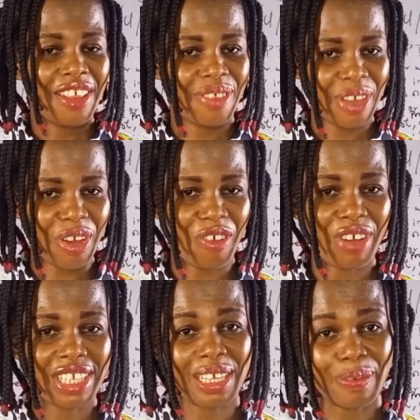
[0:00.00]
Think of
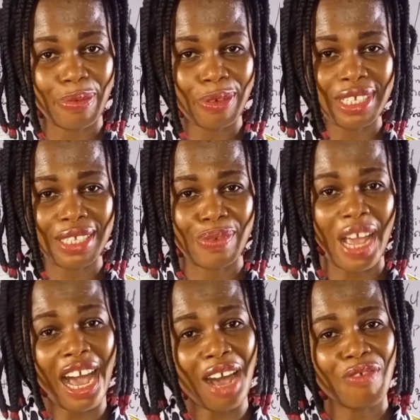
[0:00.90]
examples. We
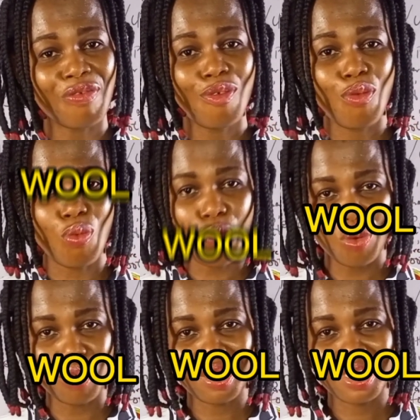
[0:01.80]
have
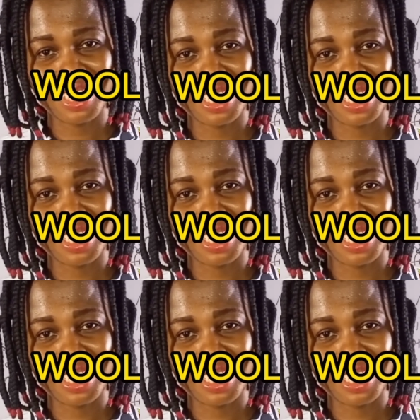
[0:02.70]
wool,